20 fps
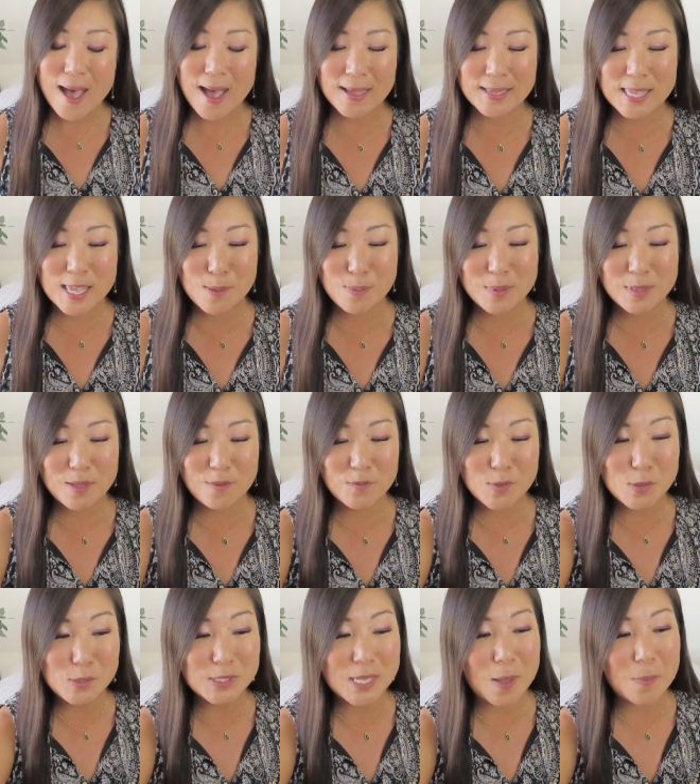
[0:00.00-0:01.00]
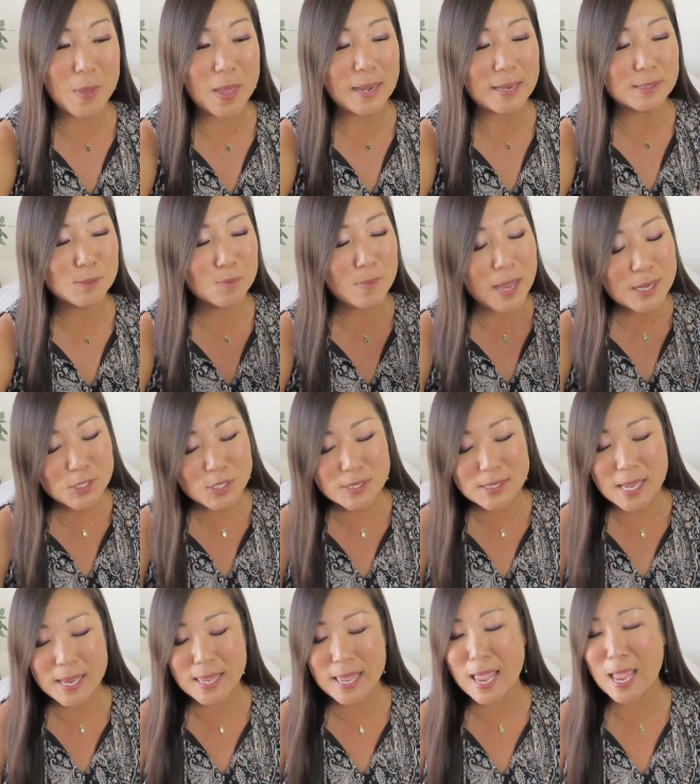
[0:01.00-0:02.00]
Uh, keeping the views up, and as much
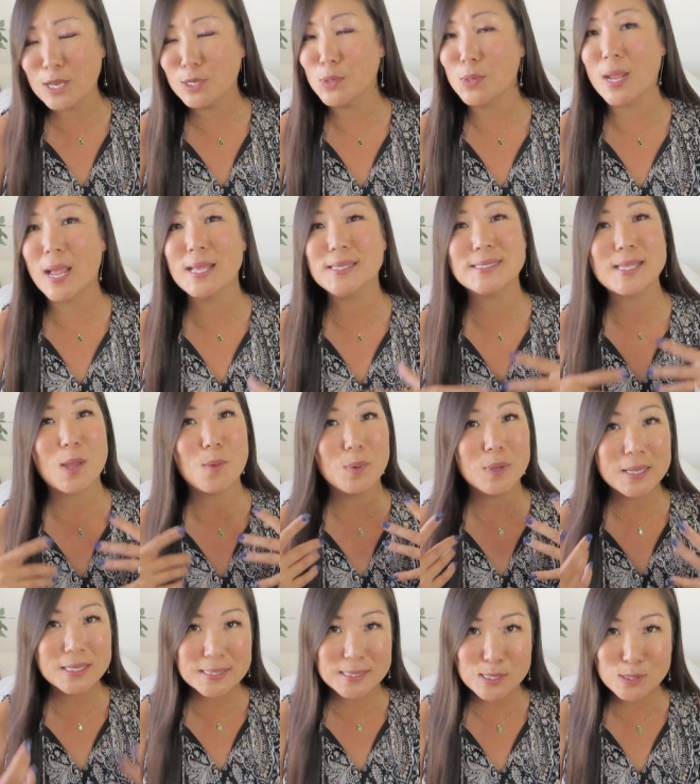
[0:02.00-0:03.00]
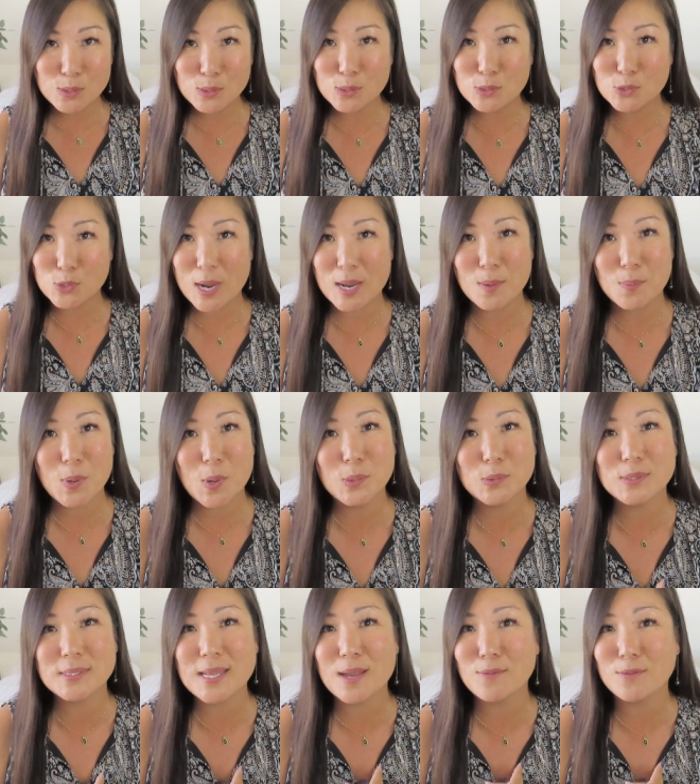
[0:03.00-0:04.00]
as I can, you guys, I will continue to try to
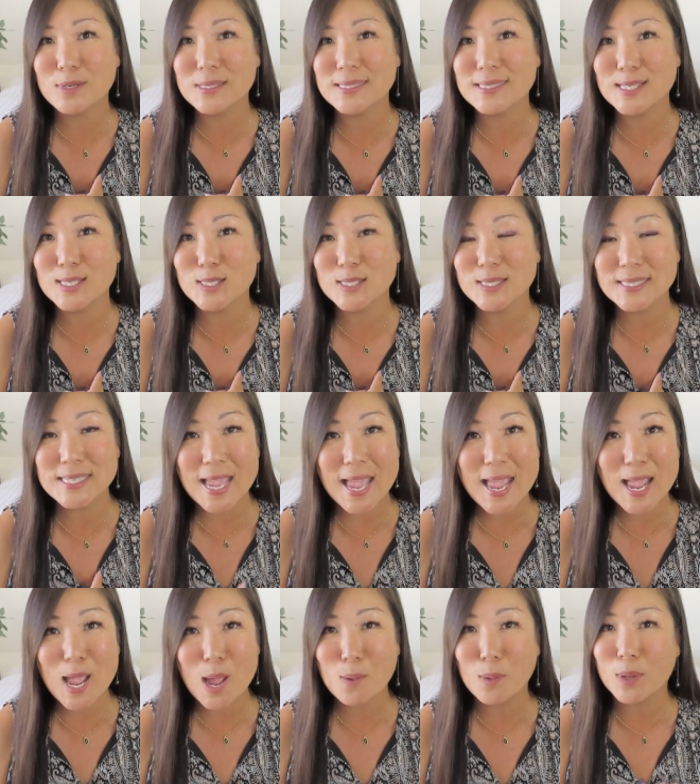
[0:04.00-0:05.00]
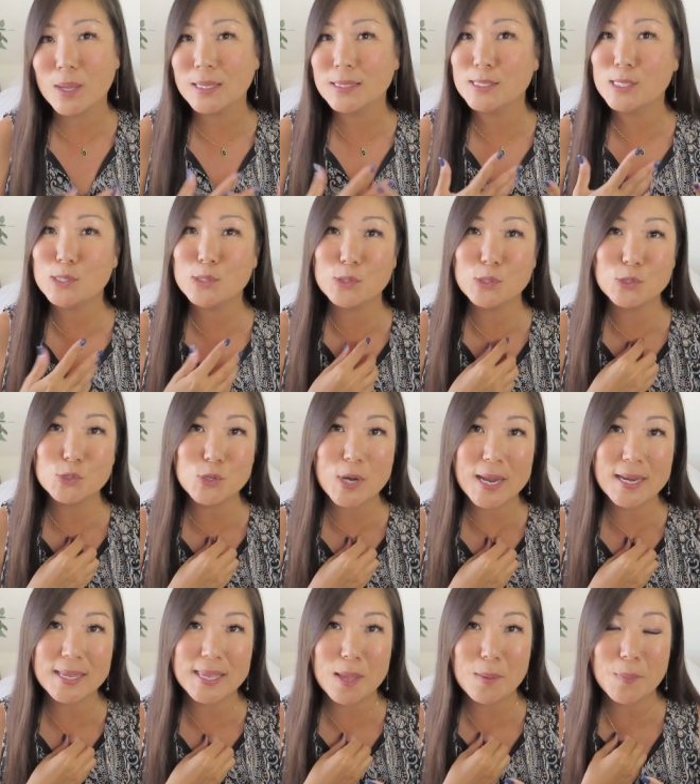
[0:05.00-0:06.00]
post every single day. I will continue to
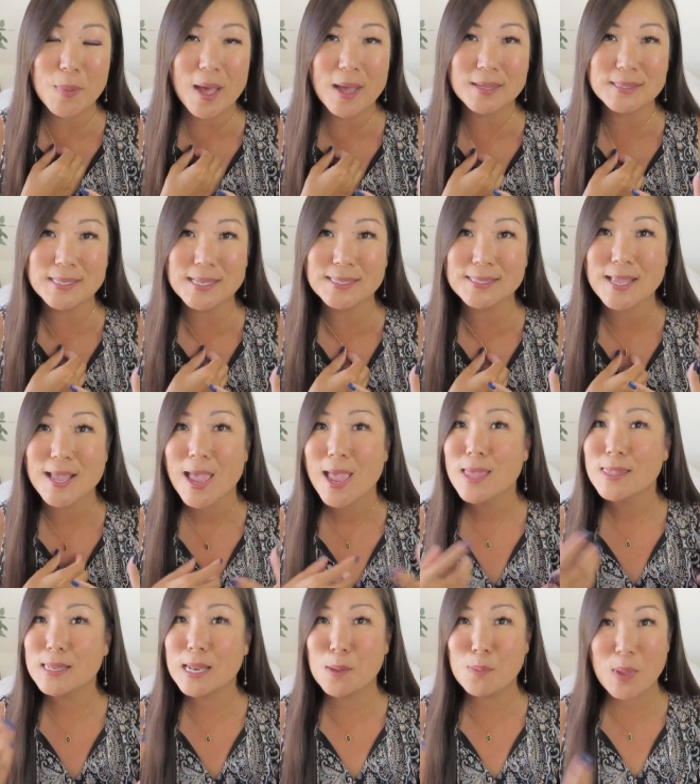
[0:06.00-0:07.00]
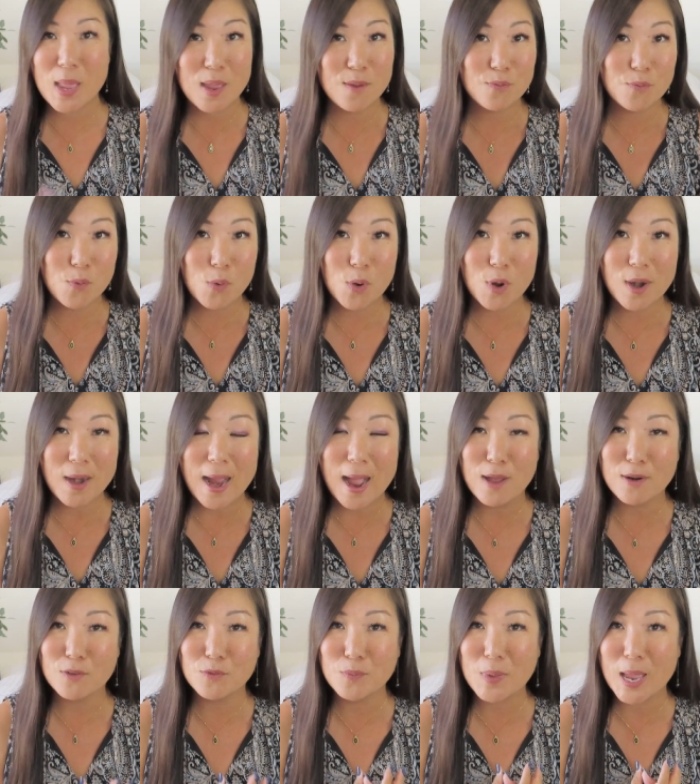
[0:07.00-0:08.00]
try to get boxes that I pay for
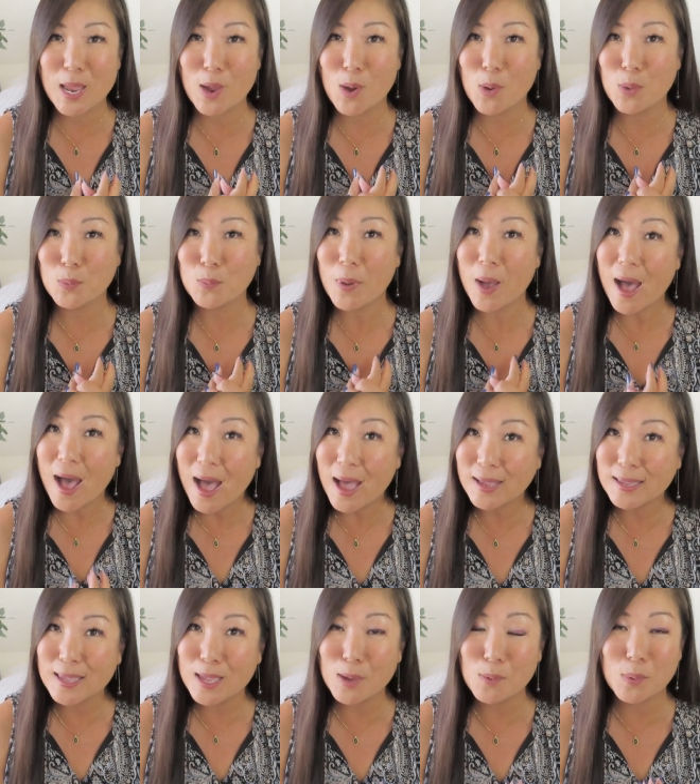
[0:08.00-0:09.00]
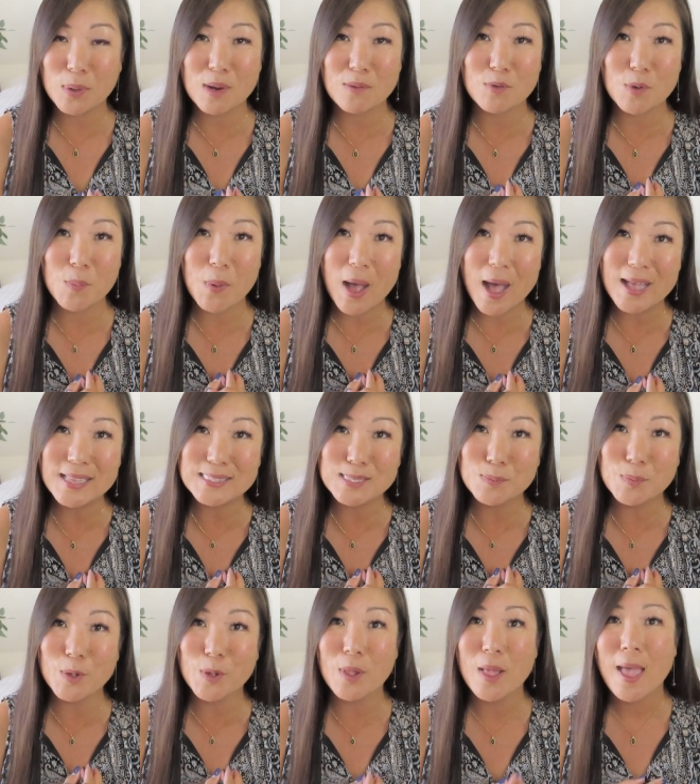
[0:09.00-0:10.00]
out of my own pocket whenever
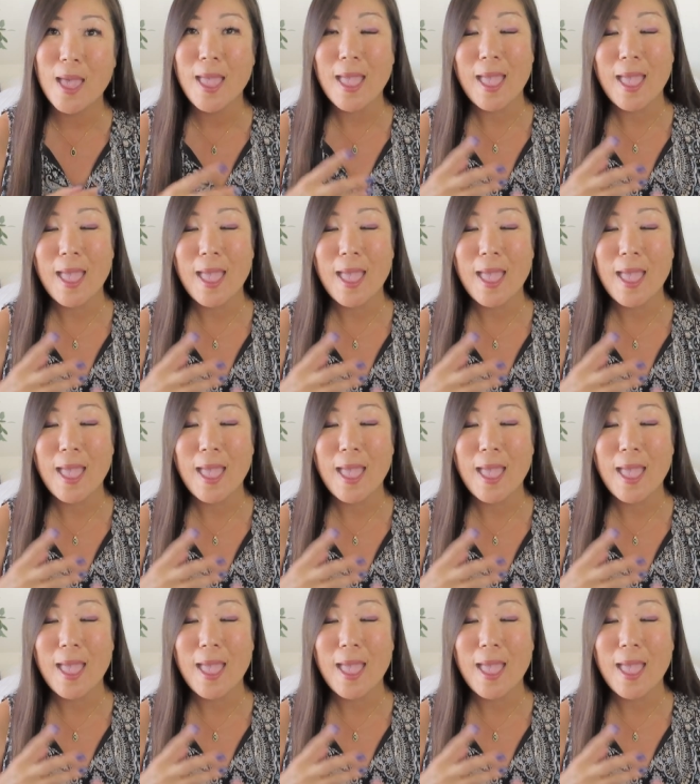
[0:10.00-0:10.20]
possible,